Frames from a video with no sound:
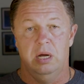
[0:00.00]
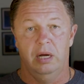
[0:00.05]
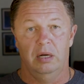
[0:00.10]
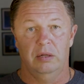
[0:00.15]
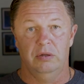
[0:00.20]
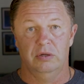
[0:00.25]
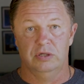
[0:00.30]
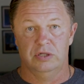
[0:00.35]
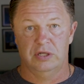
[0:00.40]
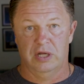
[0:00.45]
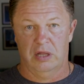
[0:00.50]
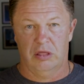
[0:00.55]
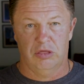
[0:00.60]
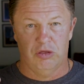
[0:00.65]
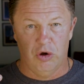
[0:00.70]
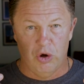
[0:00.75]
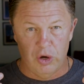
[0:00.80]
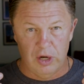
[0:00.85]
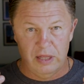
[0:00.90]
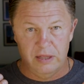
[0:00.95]
There's like
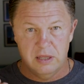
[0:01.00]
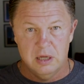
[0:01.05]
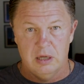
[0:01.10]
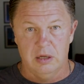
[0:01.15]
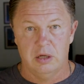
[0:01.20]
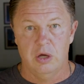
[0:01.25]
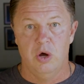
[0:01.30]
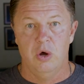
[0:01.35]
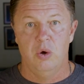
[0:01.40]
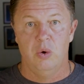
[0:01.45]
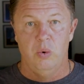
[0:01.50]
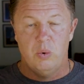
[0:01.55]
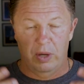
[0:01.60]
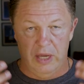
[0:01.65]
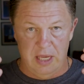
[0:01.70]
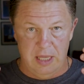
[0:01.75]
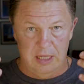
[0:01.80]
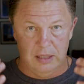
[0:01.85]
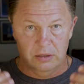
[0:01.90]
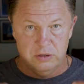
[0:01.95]
30 that go
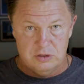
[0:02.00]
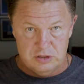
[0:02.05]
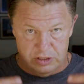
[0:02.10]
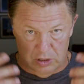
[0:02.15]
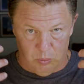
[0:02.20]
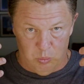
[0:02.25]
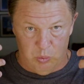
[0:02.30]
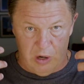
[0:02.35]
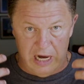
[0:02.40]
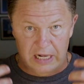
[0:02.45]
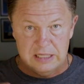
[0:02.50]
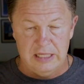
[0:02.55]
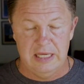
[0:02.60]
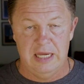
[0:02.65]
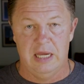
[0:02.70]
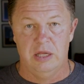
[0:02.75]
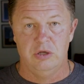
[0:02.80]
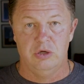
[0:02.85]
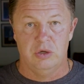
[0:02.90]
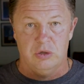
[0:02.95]
in directly
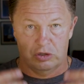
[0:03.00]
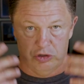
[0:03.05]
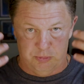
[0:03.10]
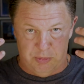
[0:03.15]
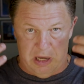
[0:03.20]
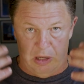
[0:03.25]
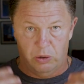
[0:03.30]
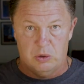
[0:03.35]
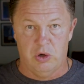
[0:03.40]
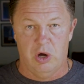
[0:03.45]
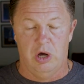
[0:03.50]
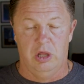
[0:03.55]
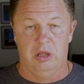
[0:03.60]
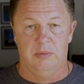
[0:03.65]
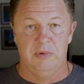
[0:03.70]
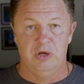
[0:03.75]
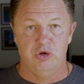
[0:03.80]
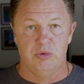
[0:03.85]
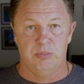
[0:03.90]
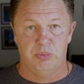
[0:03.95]
into your spinal
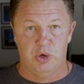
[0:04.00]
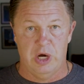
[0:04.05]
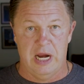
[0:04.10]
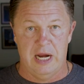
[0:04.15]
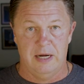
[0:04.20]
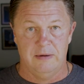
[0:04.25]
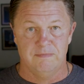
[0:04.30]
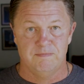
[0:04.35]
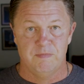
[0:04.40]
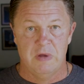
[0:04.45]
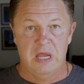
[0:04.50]
column in your brain,